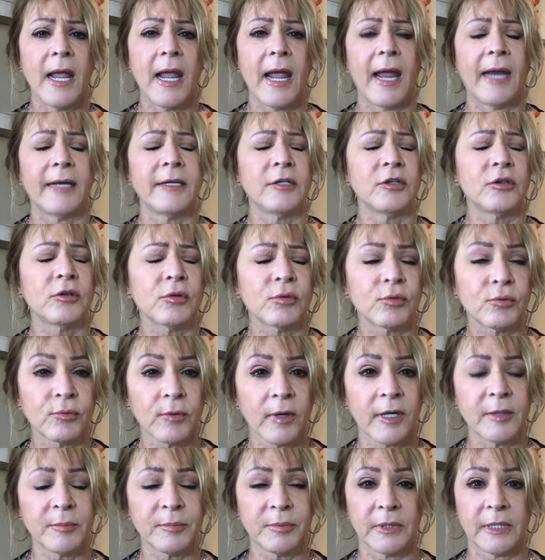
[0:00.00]
and
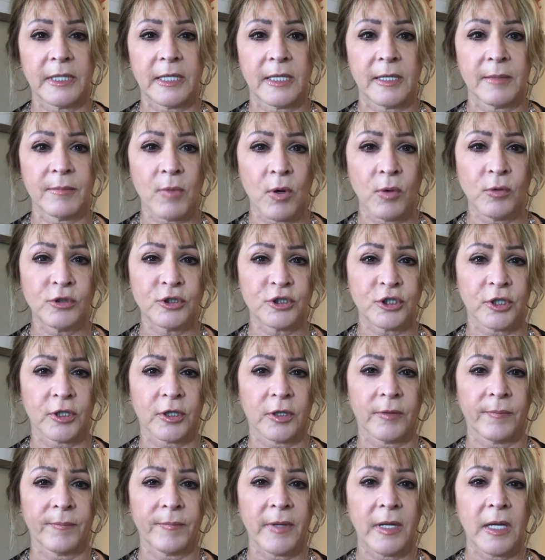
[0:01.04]
incredibly
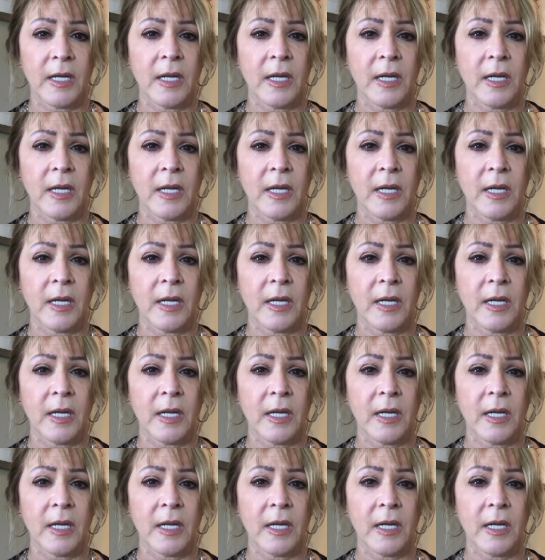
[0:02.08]
emotional.